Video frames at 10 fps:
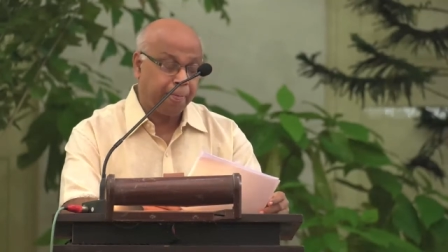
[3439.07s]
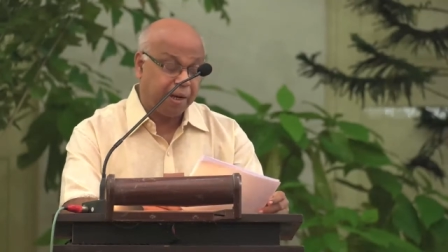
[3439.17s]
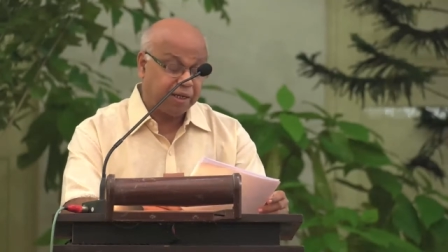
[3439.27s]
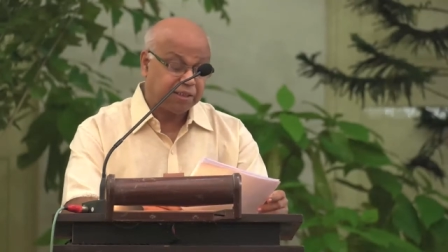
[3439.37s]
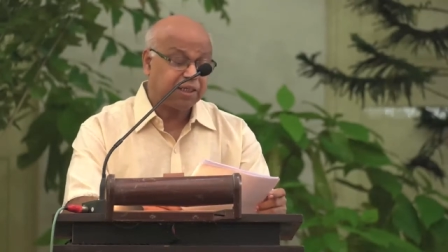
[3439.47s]

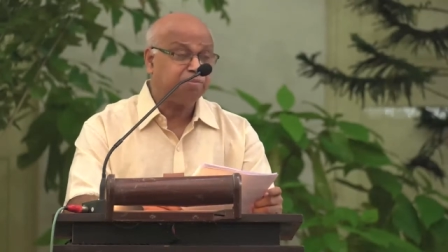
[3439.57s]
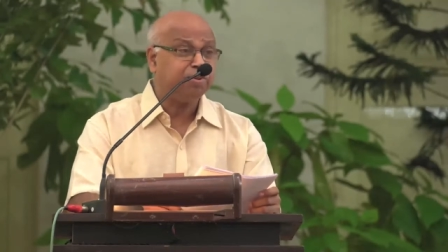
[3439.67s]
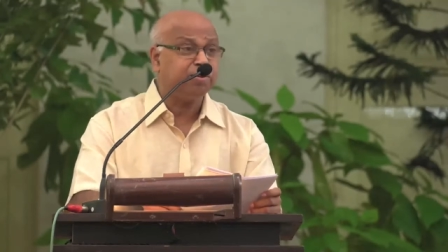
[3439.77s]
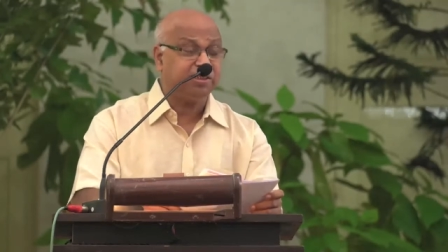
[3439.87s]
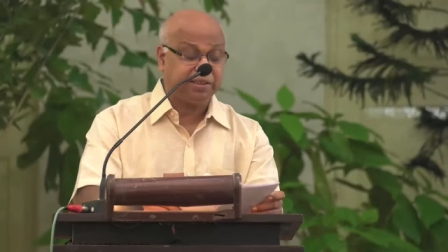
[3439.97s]
Let's come
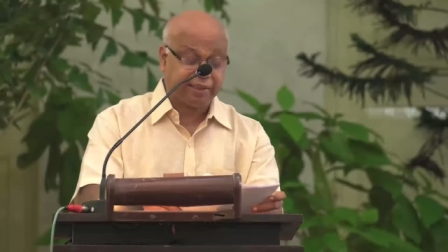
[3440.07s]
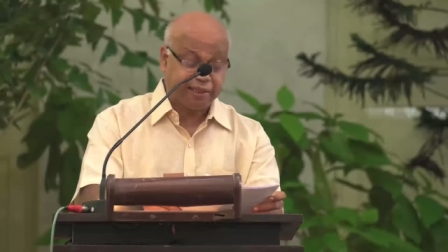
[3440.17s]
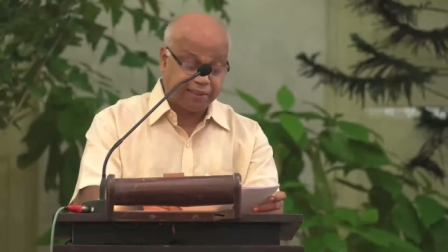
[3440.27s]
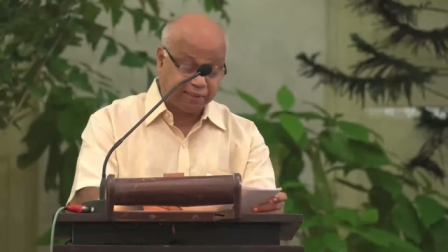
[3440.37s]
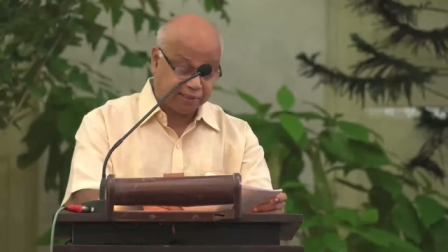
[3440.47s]
to
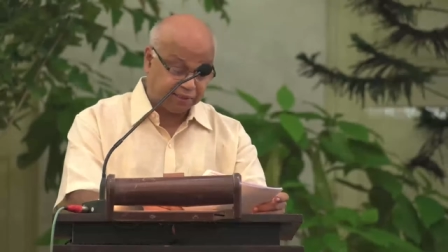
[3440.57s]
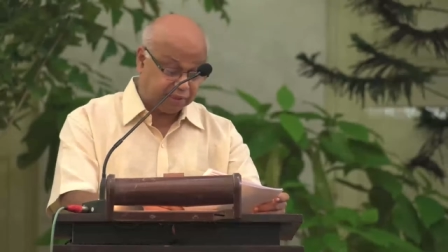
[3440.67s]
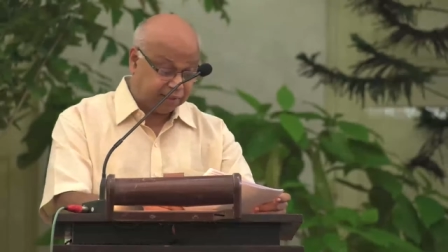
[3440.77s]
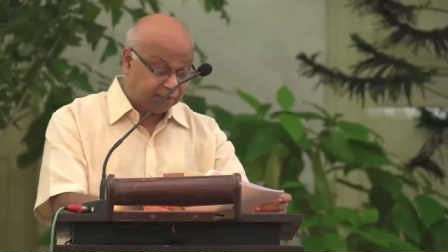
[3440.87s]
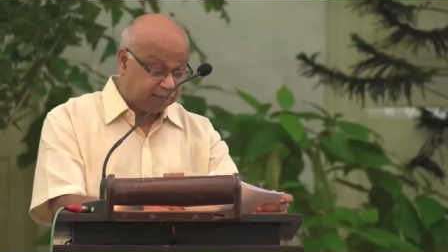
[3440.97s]
Christianity.
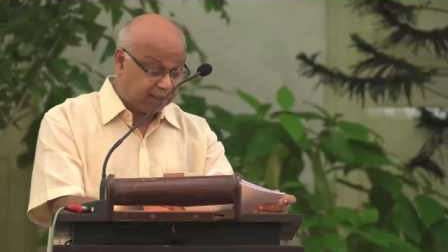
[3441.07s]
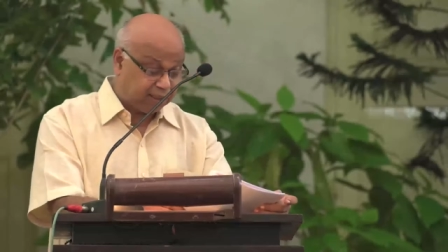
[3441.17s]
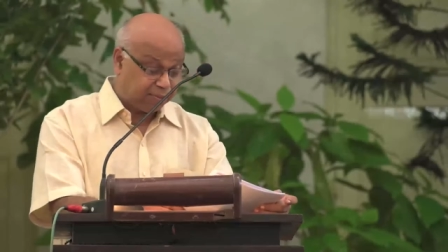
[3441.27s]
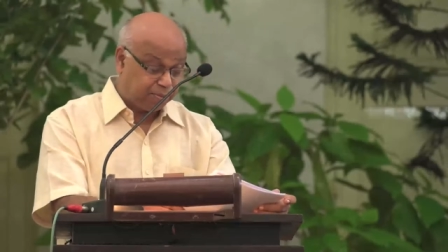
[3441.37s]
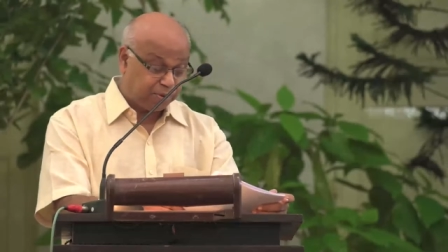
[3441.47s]
The
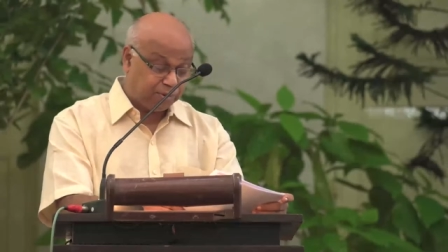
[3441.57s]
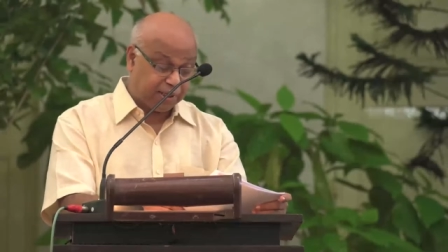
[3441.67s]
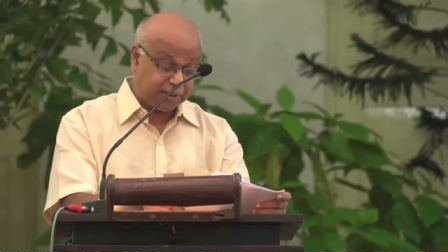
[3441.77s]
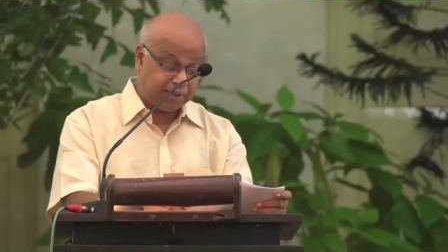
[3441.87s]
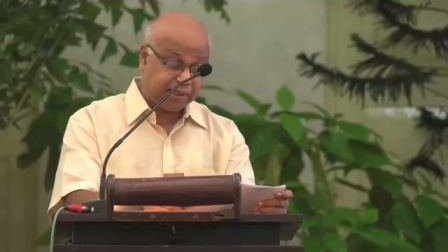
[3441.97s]
Hebrew
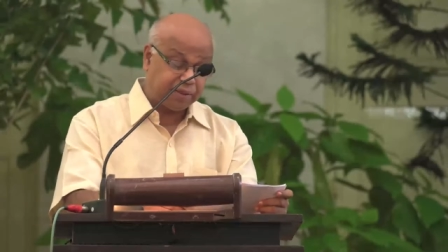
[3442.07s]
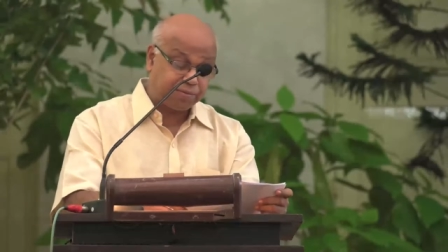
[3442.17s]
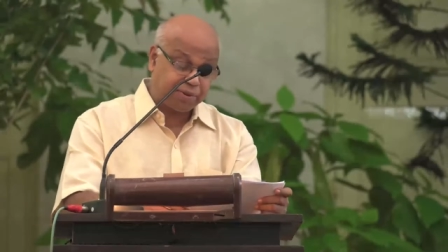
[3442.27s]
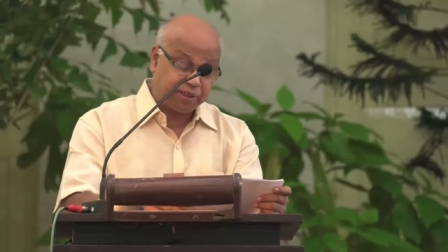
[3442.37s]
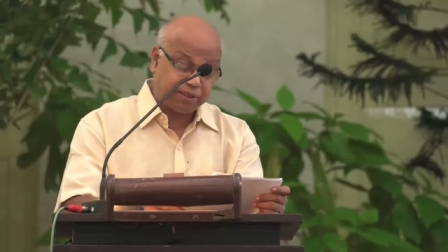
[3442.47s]
and Greek
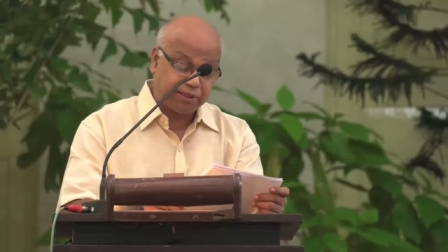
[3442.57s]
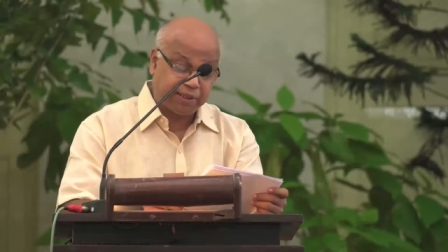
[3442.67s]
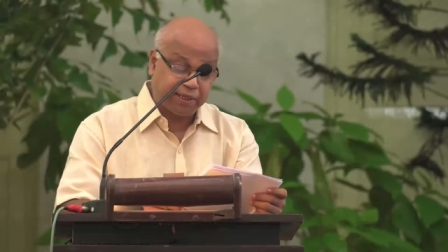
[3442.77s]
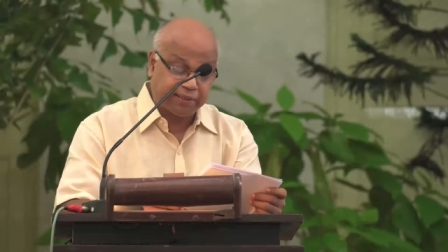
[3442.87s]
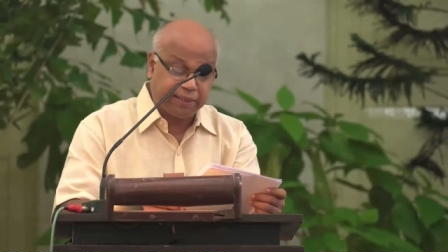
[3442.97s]
words
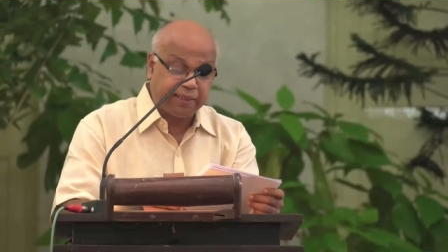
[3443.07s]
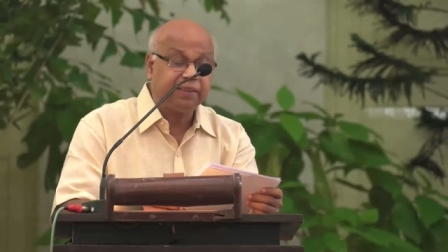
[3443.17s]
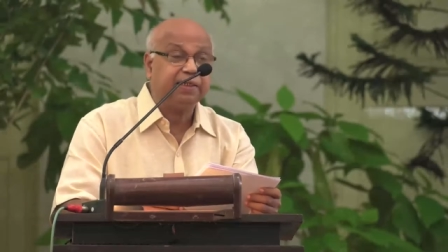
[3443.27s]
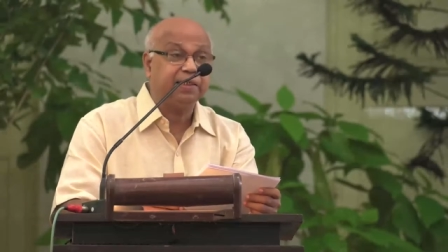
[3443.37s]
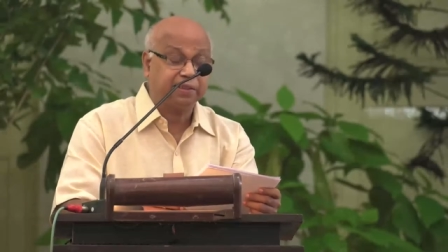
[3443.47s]

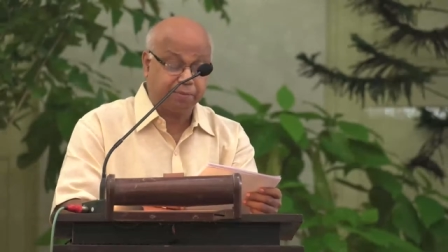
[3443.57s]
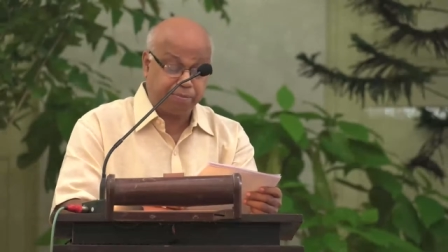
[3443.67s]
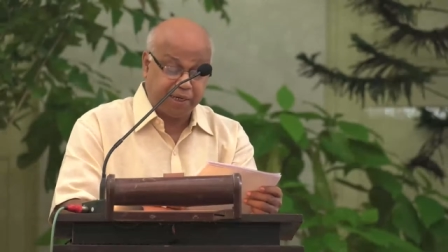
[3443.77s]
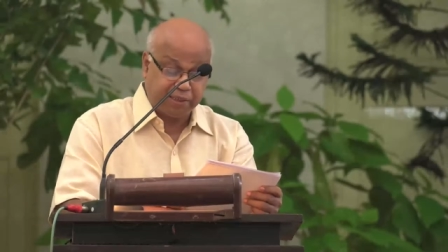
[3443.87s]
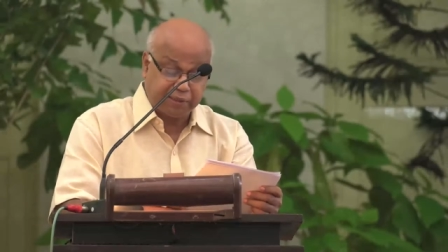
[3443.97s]
translated as
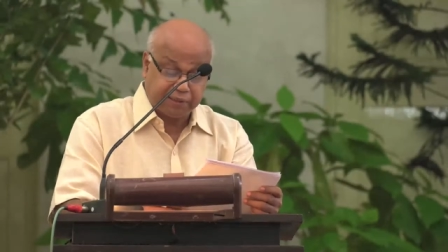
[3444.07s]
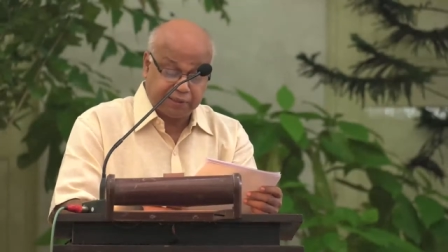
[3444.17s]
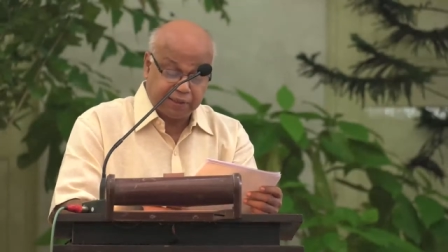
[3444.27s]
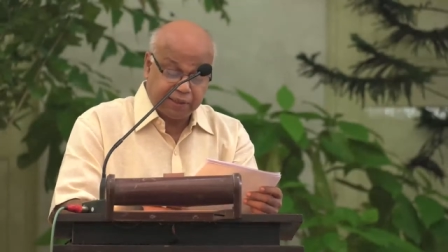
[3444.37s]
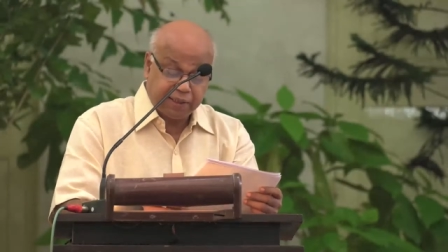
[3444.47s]
compassion
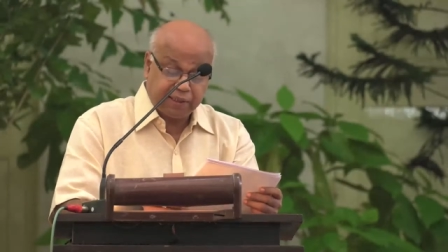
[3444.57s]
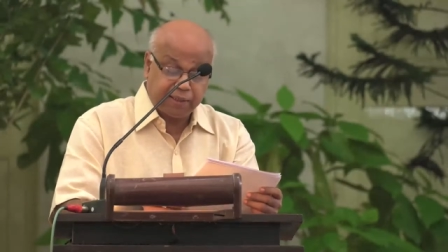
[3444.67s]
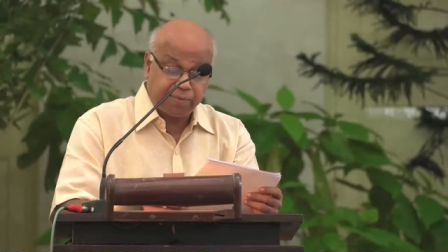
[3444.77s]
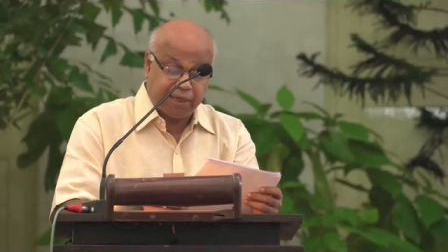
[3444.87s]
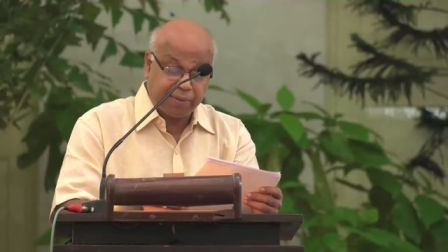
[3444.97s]
in
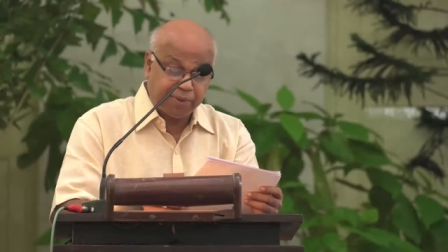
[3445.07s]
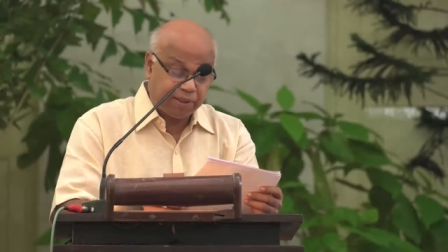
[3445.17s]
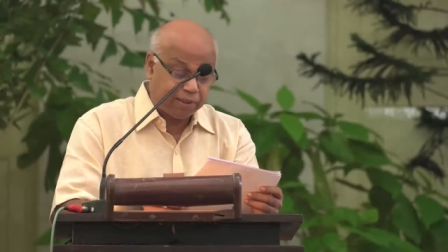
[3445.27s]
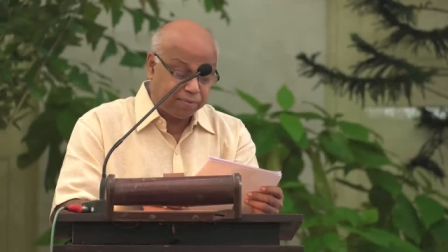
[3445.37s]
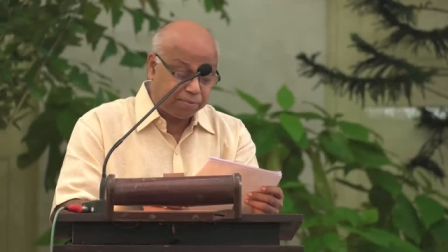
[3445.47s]
the
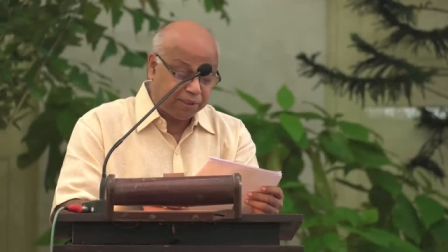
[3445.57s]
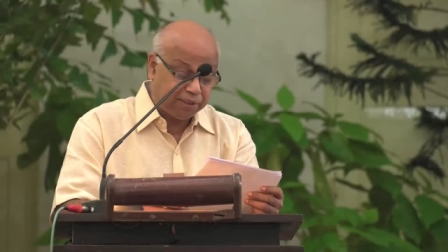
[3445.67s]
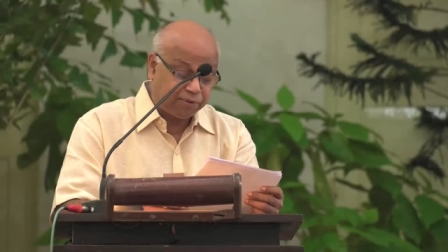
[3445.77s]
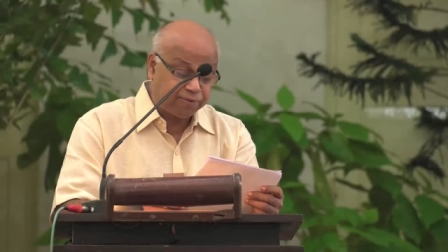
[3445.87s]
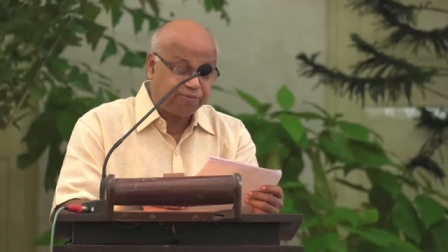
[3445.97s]
Bible
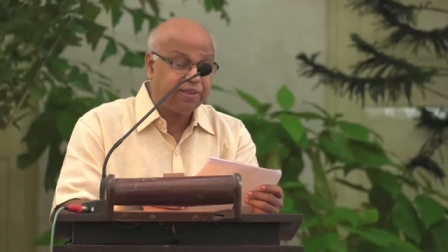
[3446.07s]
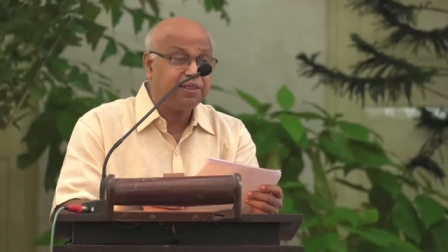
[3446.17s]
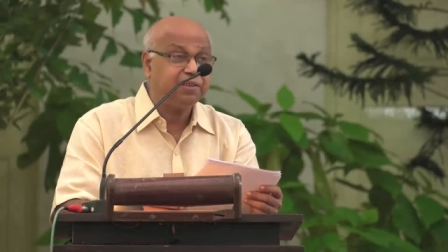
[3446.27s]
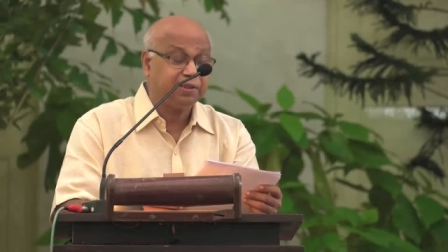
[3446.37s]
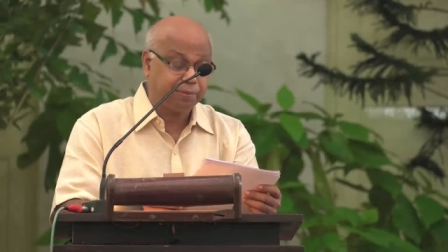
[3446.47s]
mean to
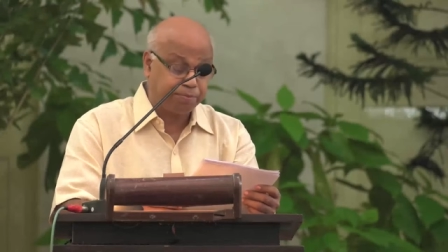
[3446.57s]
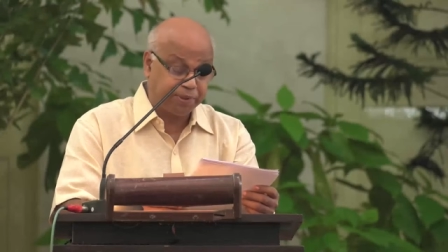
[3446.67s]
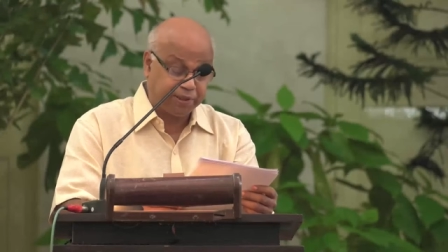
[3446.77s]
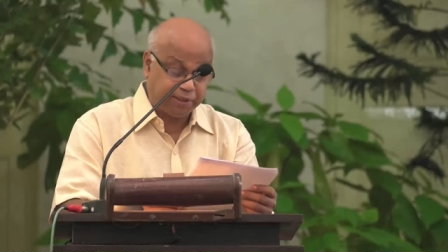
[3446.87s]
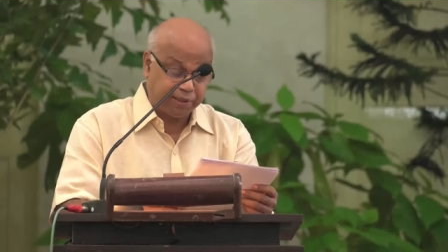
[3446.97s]
feel
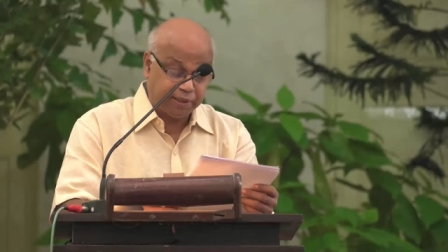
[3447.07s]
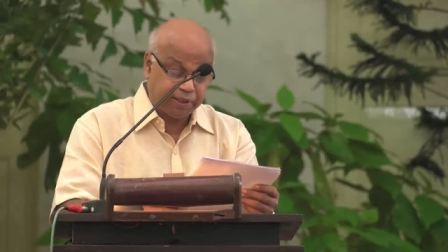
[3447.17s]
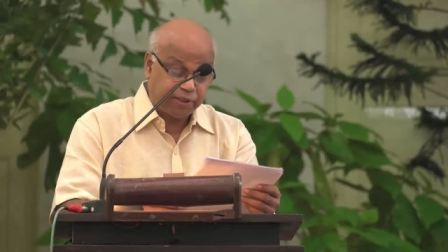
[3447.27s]
sympathy,